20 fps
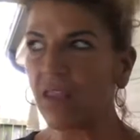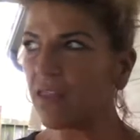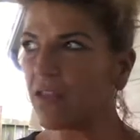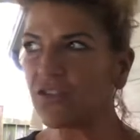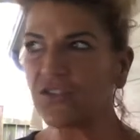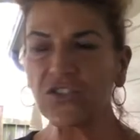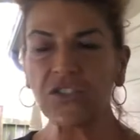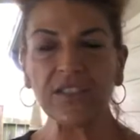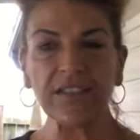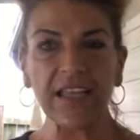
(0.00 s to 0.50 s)

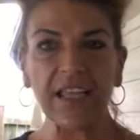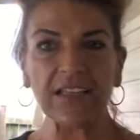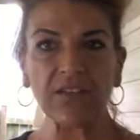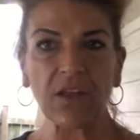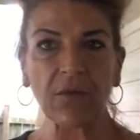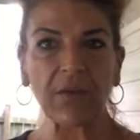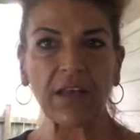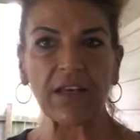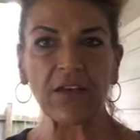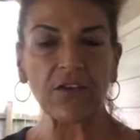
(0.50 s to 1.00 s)
there's just things
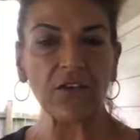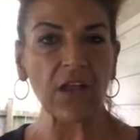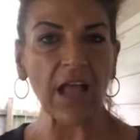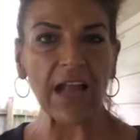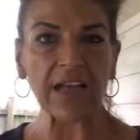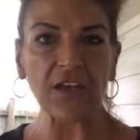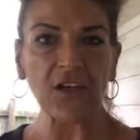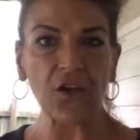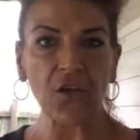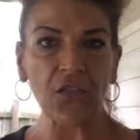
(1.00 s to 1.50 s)
I, was, I,
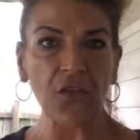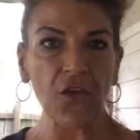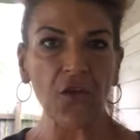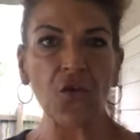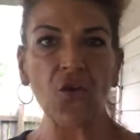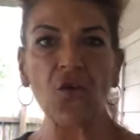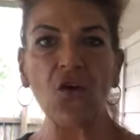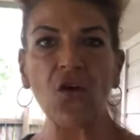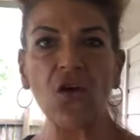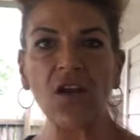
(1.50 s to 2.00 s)
had to do the
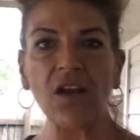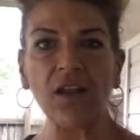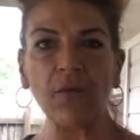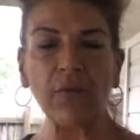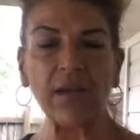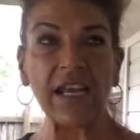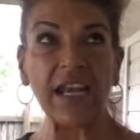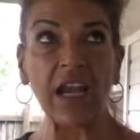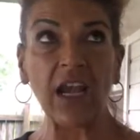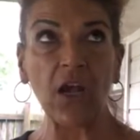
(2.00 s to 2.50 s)
yard, and
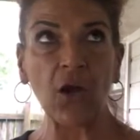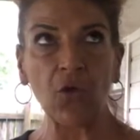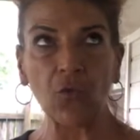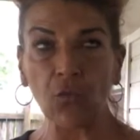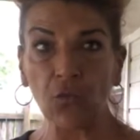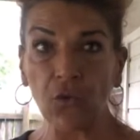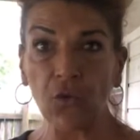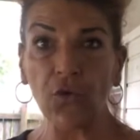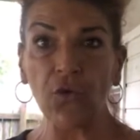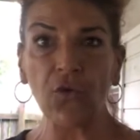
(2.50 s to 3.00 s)
we need a new
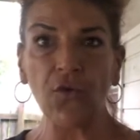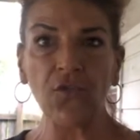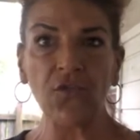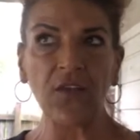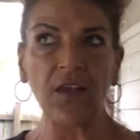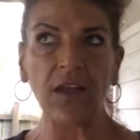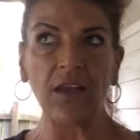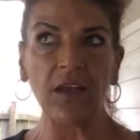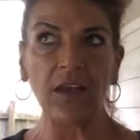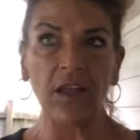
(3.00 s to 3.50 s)

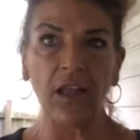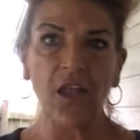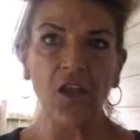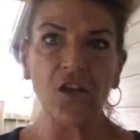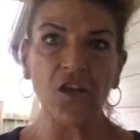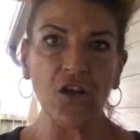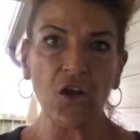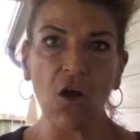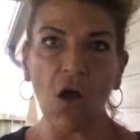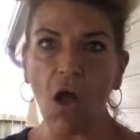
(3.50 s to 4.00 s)
roof, and
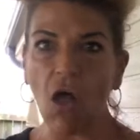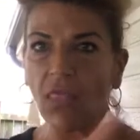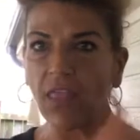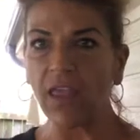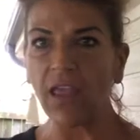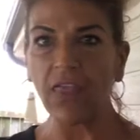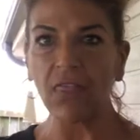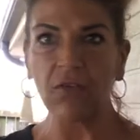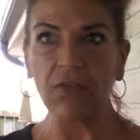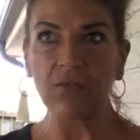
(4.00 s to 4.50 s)
you know all
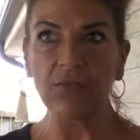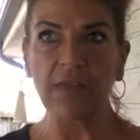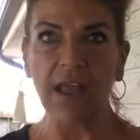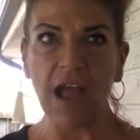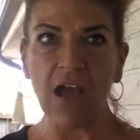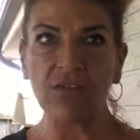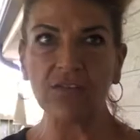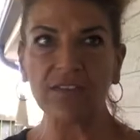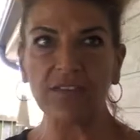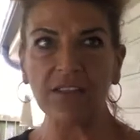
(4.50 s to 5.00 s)
the other
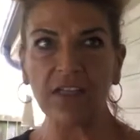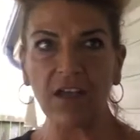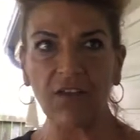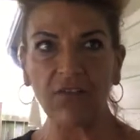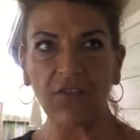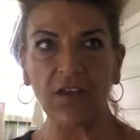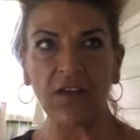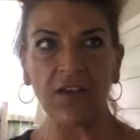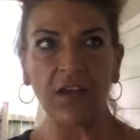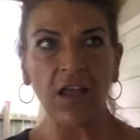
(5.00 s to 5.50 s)
house
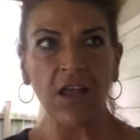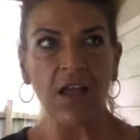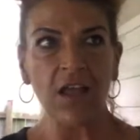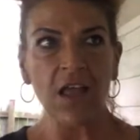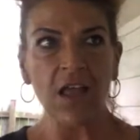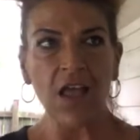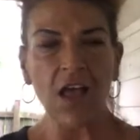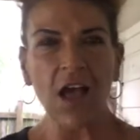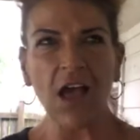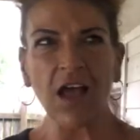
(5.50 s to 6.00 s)
stuff, and
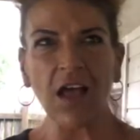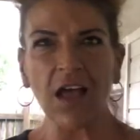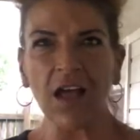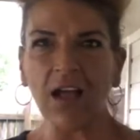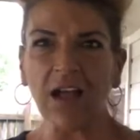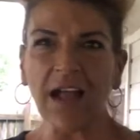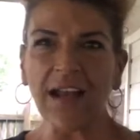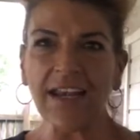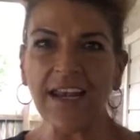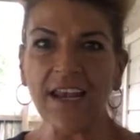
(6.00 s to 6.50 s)

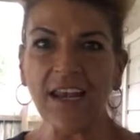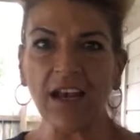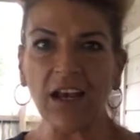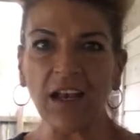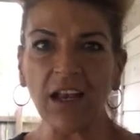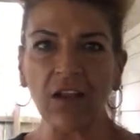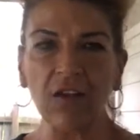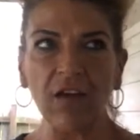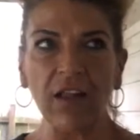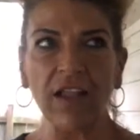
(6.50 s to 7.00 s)
uh, I needed a
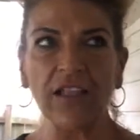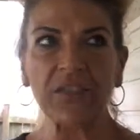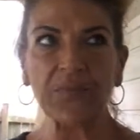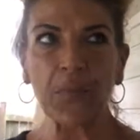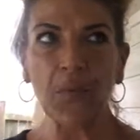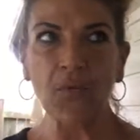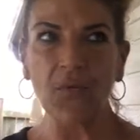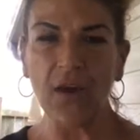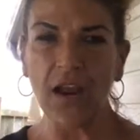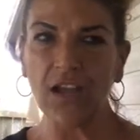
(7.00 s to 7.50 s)
little
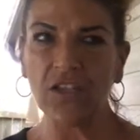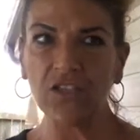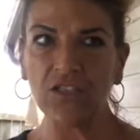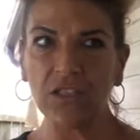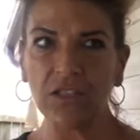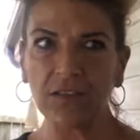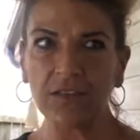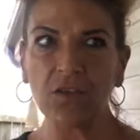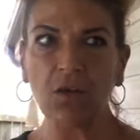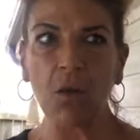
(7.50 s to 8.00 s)

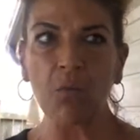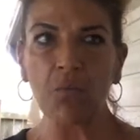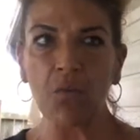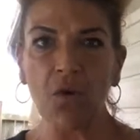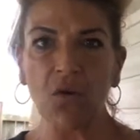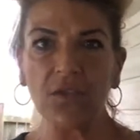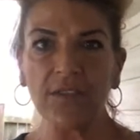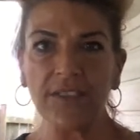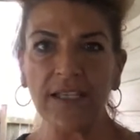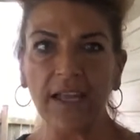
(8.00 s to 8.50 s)
inspiration. So I
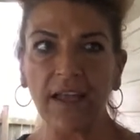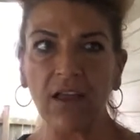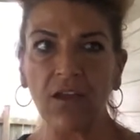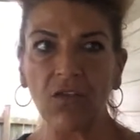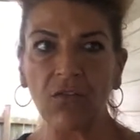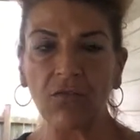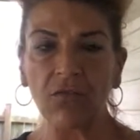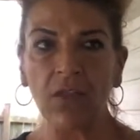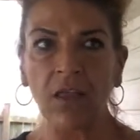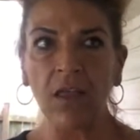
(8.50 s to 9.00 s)
broke
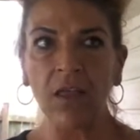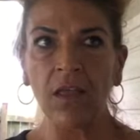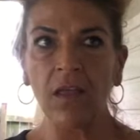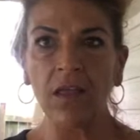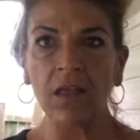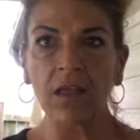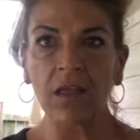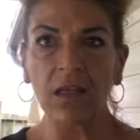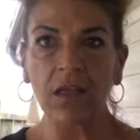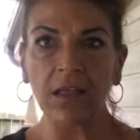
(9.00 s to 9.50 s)
down,
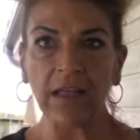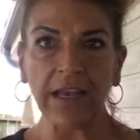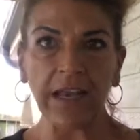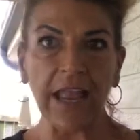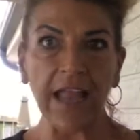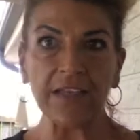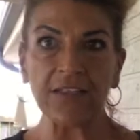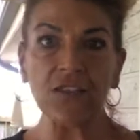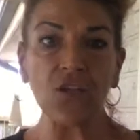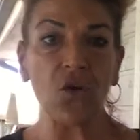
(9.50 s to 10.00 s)
and
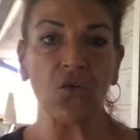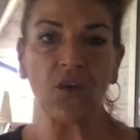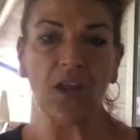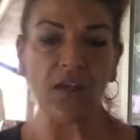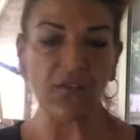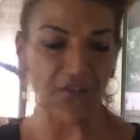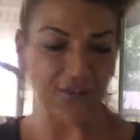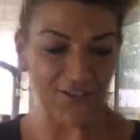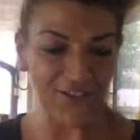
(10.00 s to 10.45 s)
I don't ever